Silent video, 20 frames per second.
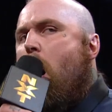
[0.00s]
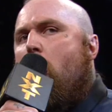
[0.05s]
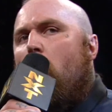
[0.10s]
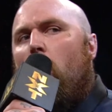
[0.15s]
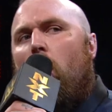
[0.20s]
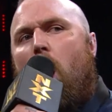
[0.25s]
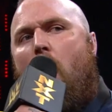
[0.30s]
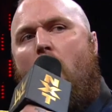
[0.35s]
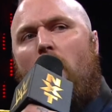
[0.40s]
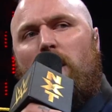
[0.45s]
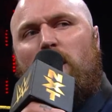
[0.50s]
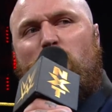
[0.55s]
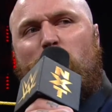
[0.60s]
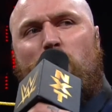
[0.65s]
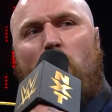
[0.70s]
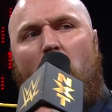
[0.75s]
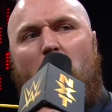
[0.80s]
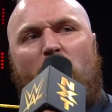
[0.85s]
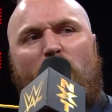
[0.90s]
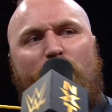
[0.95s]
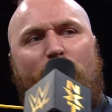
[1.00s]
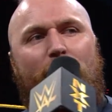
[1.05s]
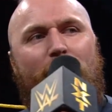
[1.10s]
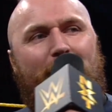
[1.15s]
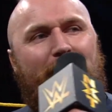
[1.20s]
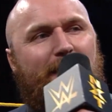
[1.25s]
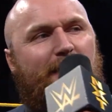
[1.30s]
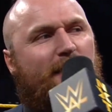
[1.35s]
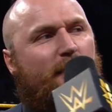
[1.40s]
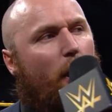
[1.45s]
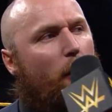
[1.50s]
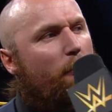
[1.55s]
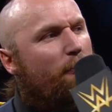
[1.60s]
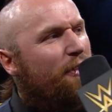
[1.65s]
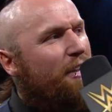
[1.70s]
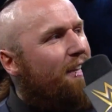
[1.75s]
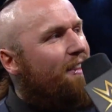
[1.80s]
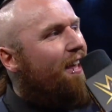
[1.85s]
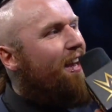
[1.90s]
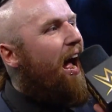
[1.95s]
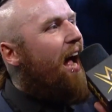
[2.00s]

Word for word: Lars Sullivan did something that